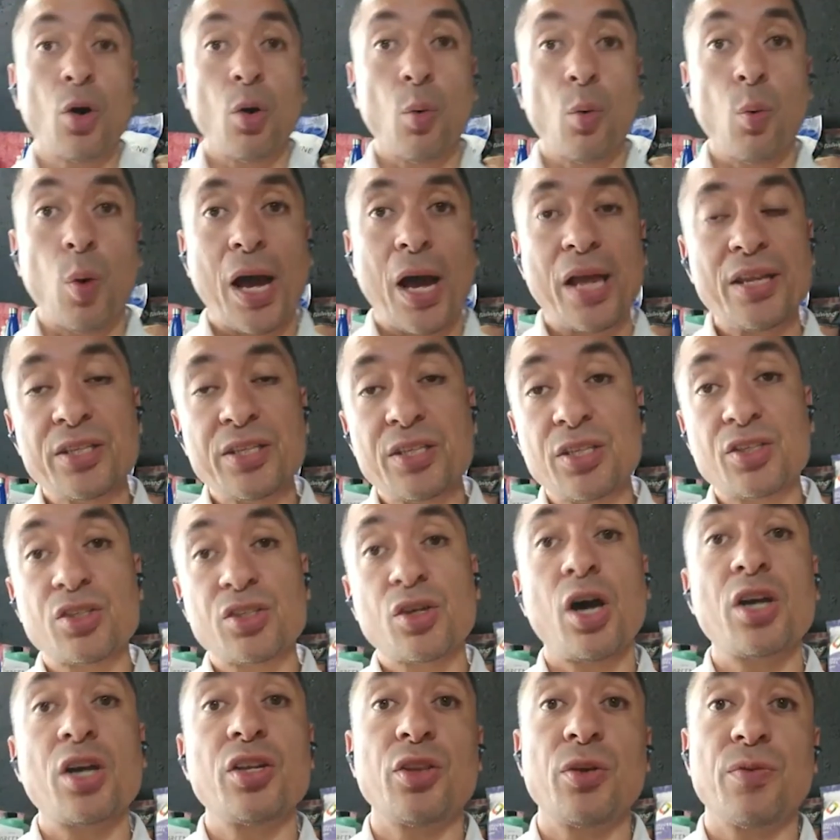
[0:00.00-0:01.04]
One,
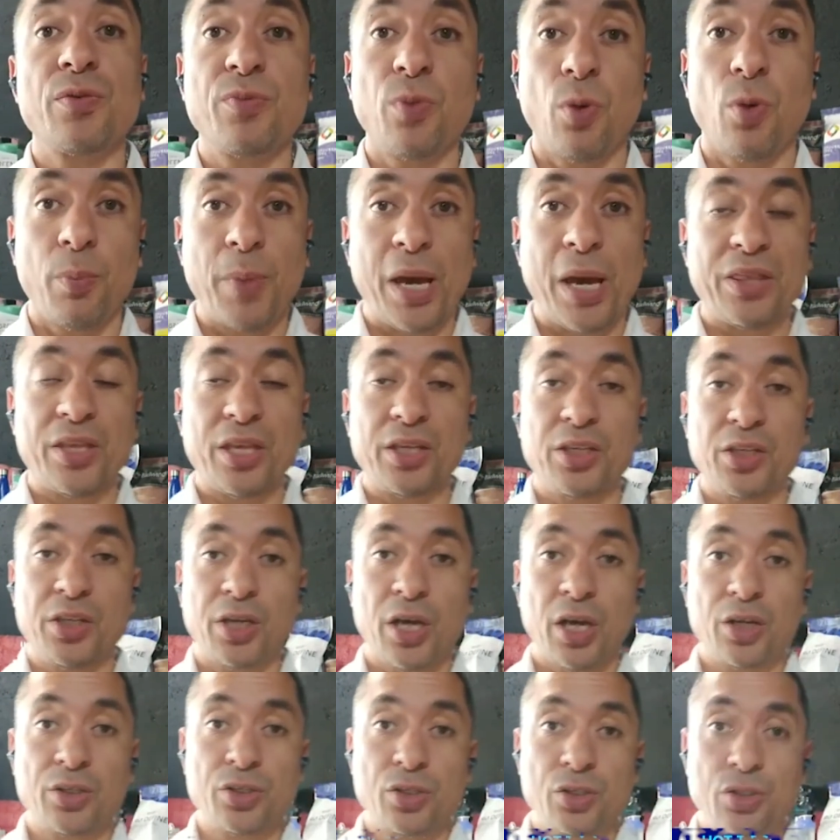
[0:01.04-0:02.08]
decide on the format that you're
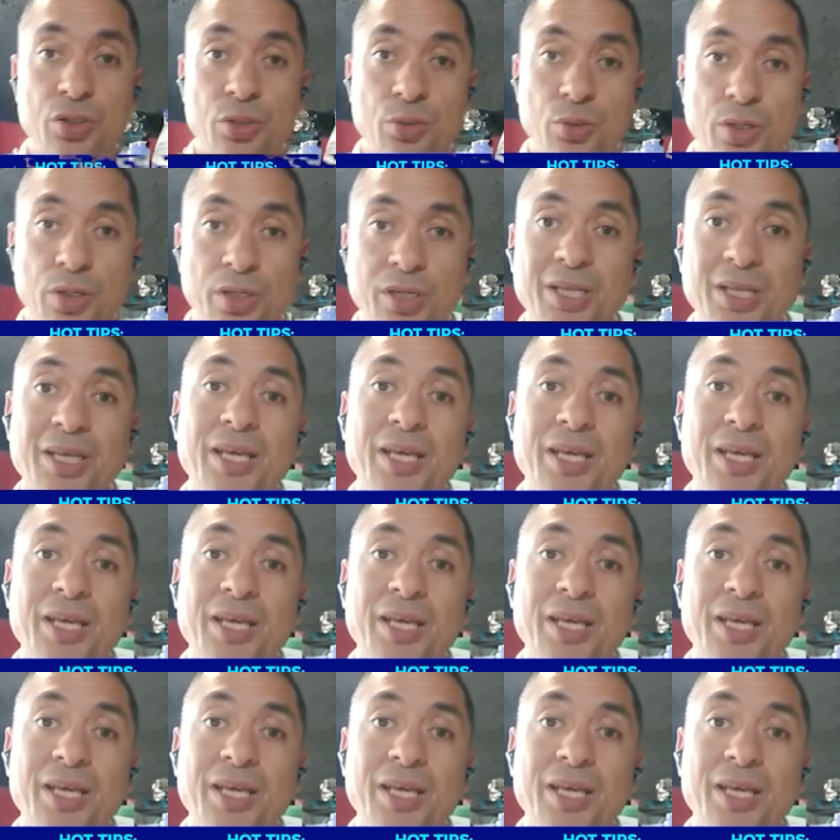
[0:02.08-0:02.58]
going to do it.